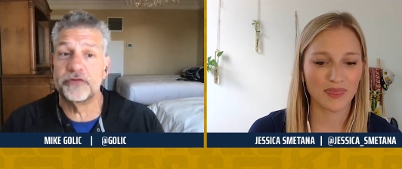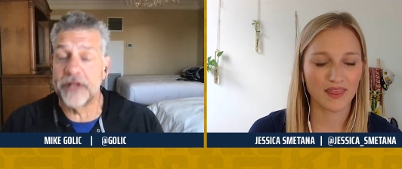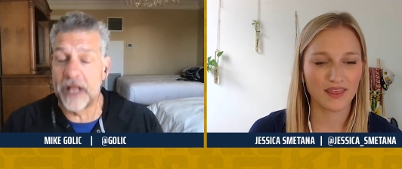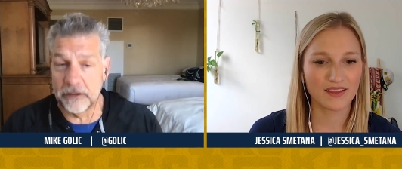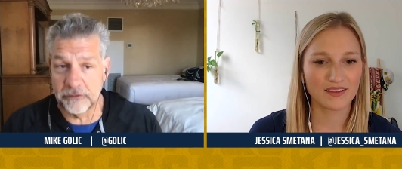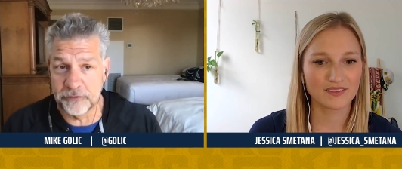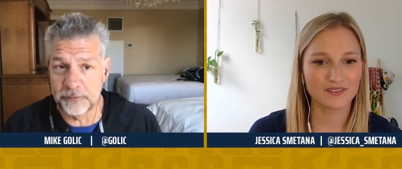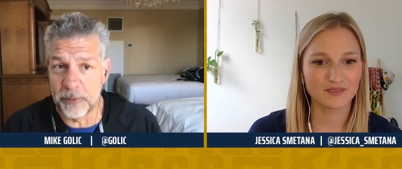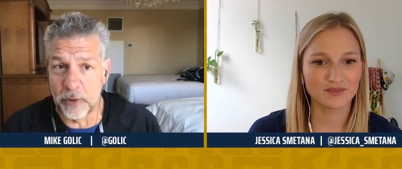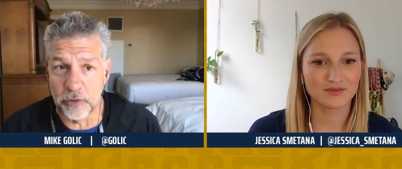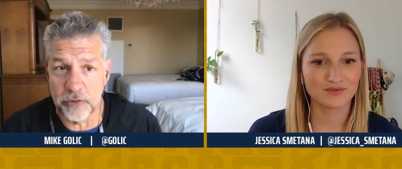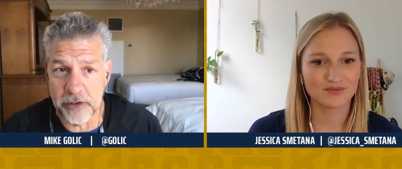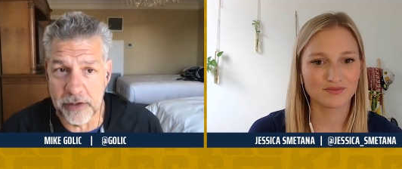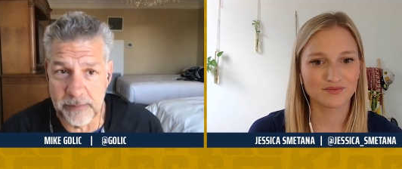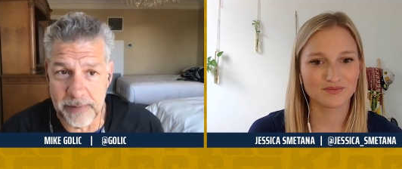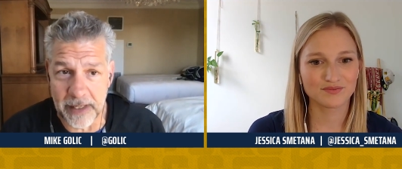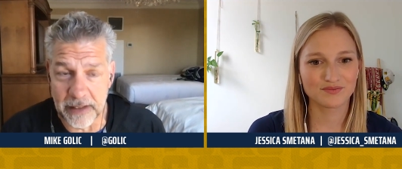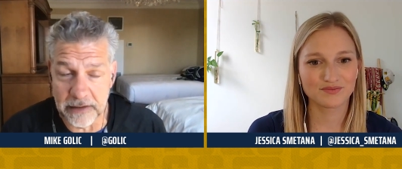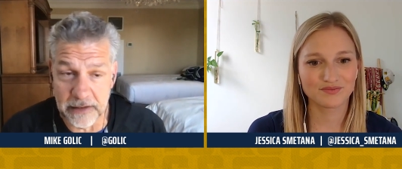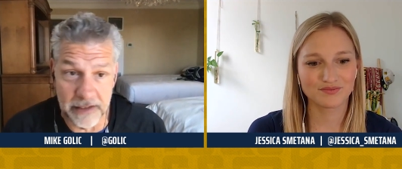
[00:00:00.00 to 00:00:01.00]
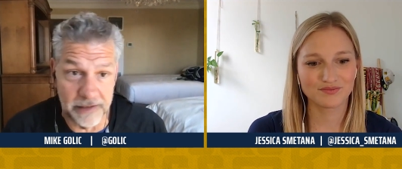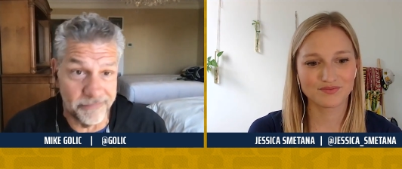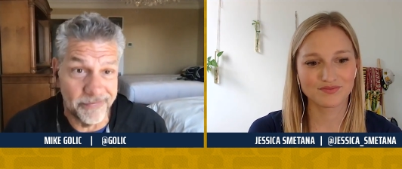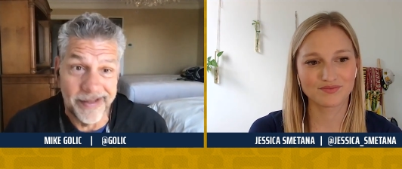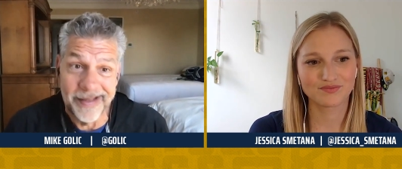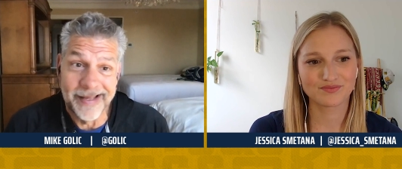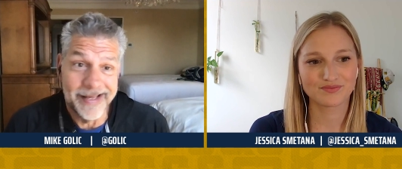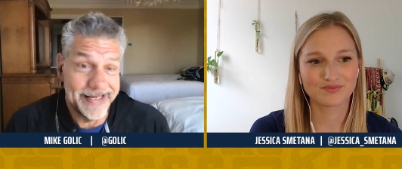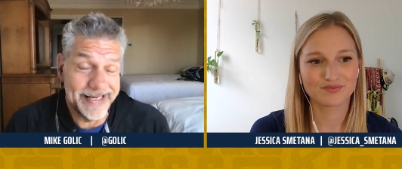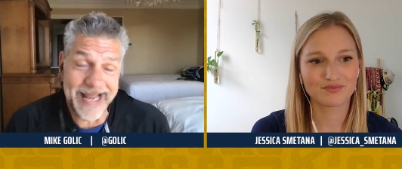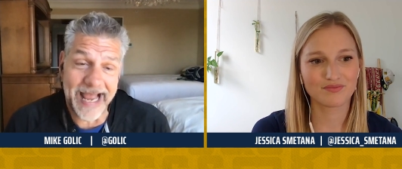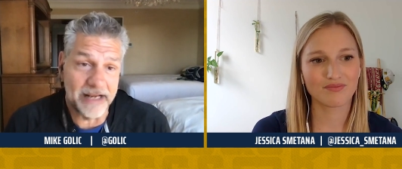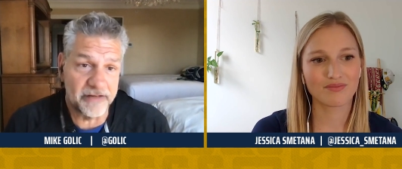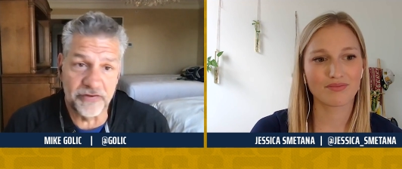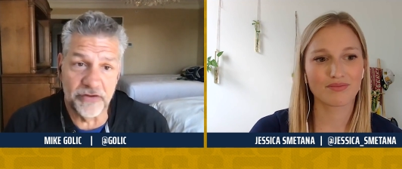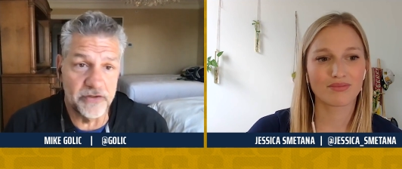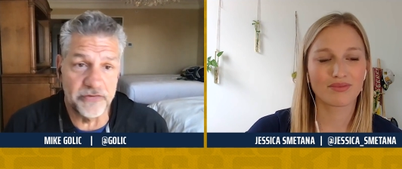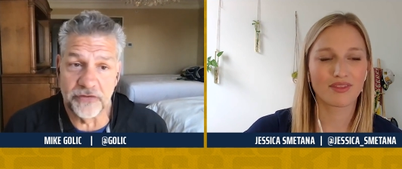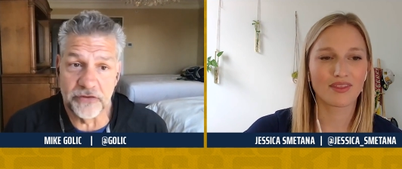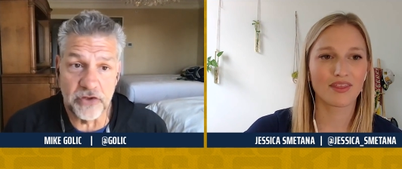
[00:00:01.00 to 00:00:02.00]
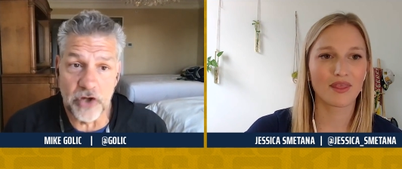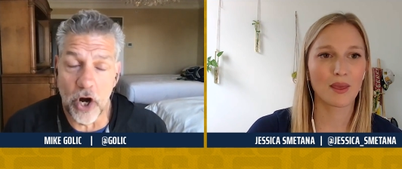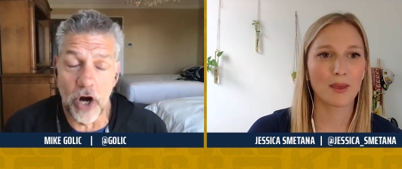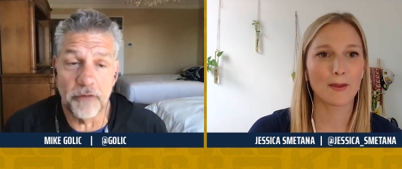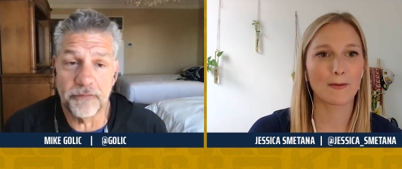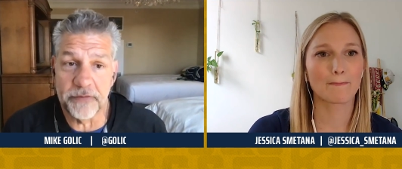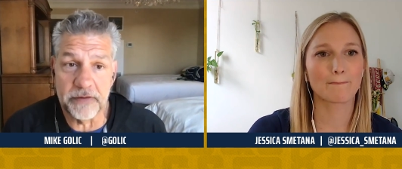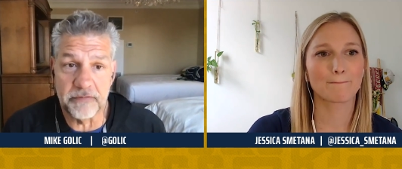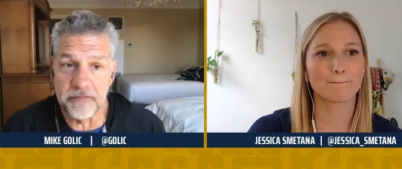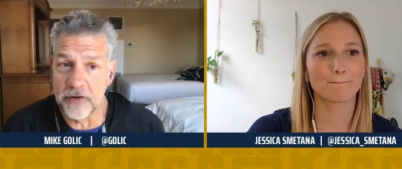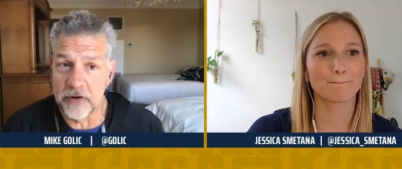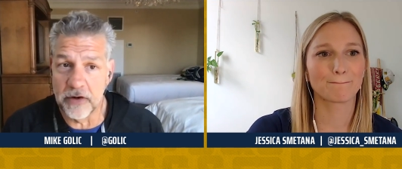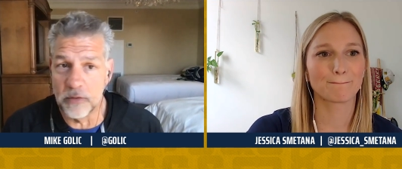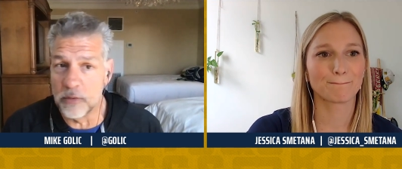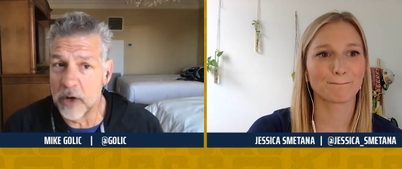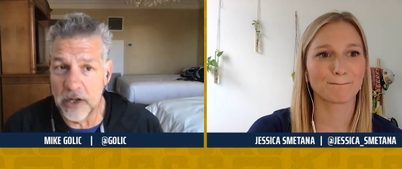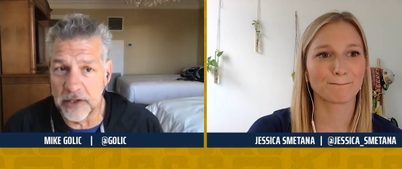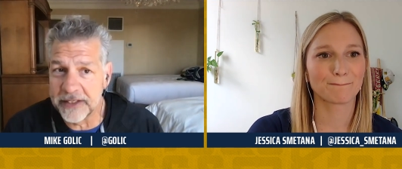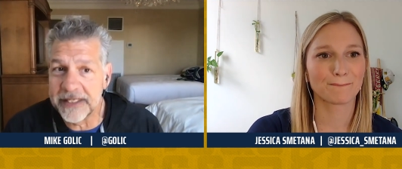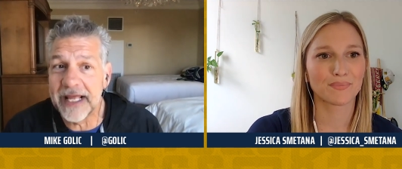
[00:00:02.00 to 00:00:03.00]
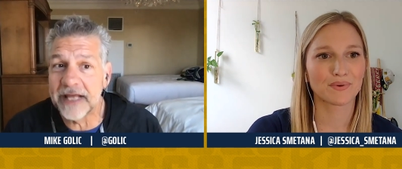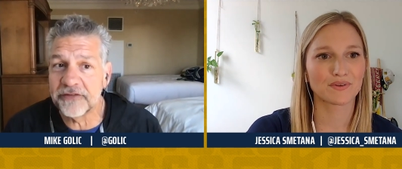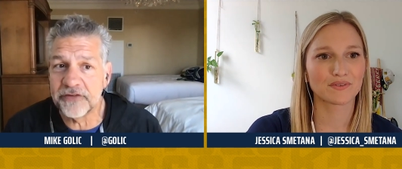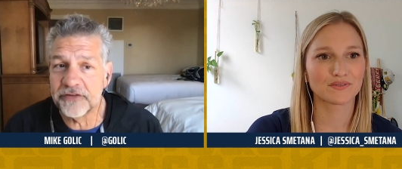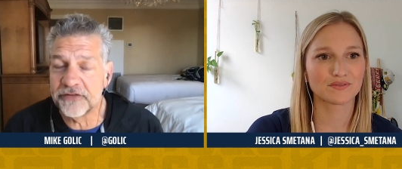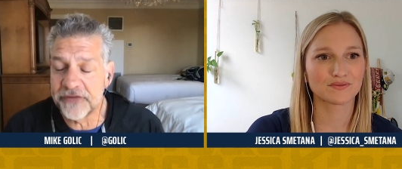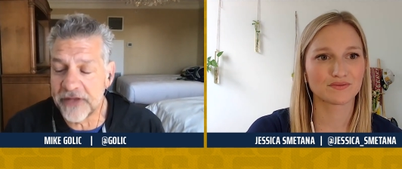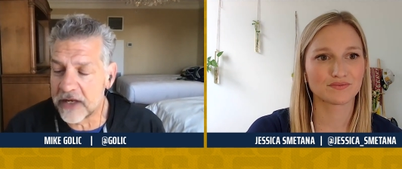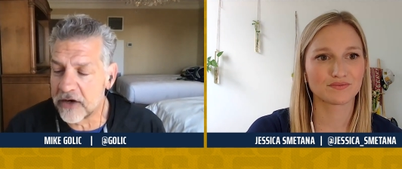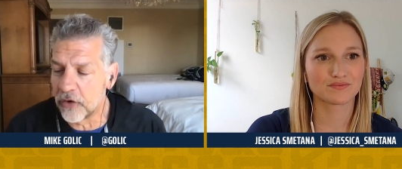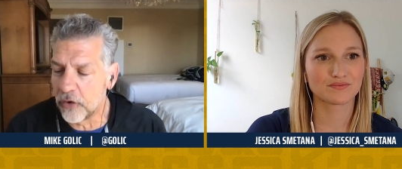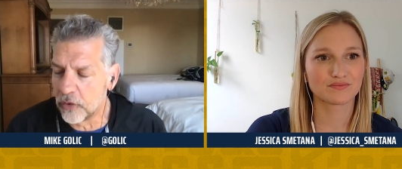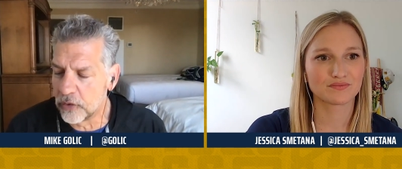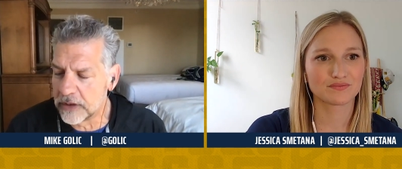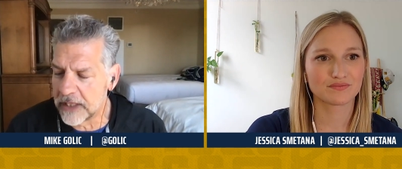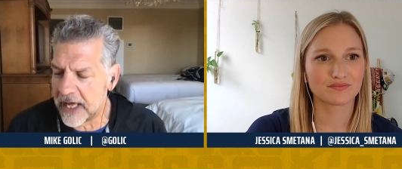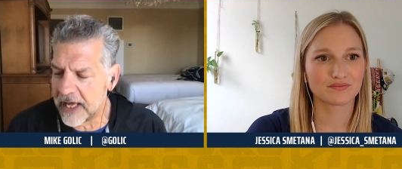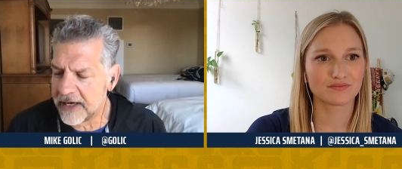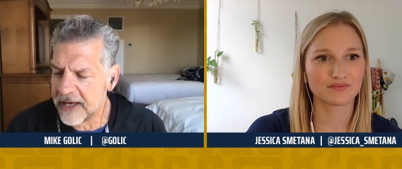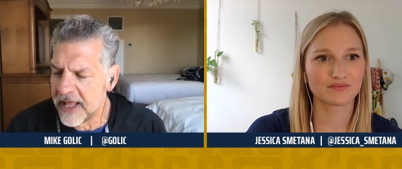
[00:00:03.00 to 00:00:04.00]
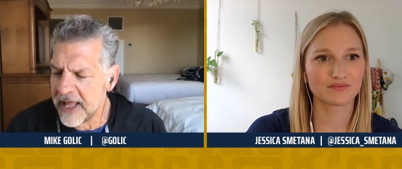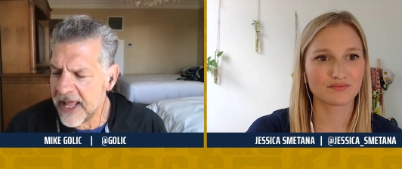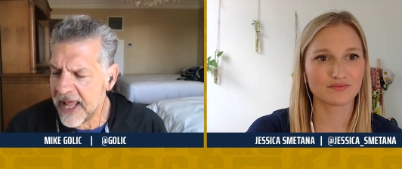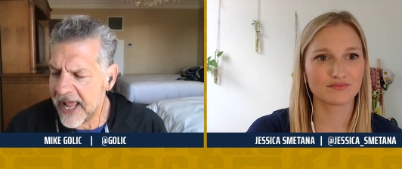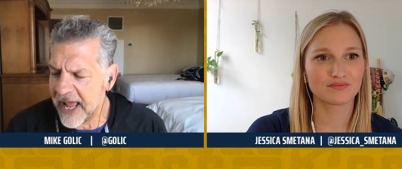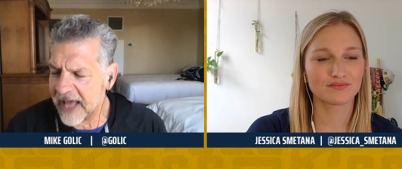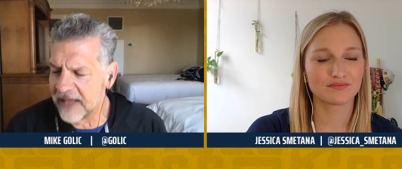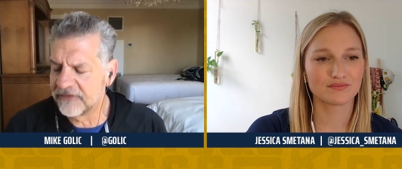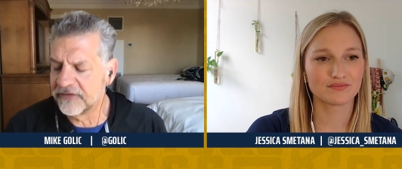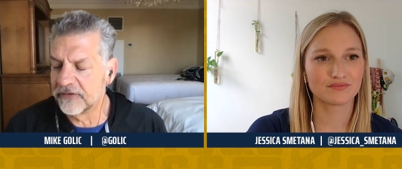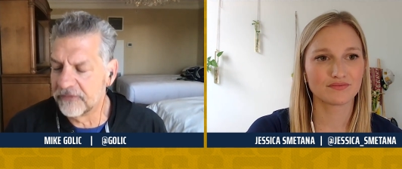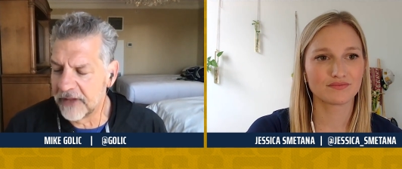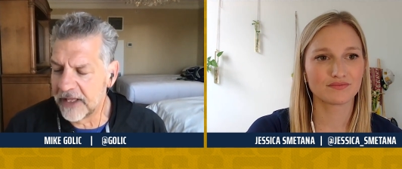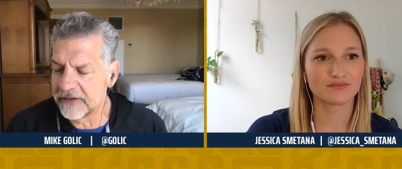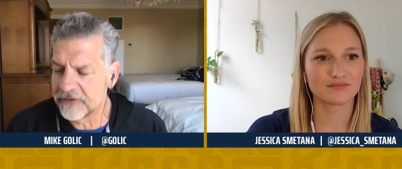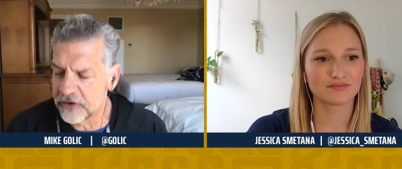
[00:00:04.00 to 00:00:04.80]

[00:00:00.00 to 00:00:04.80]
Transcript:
Speaker 1: outspoken about LIV. he actually isn't golfing very well, and he hasn't said a whole lot as of late.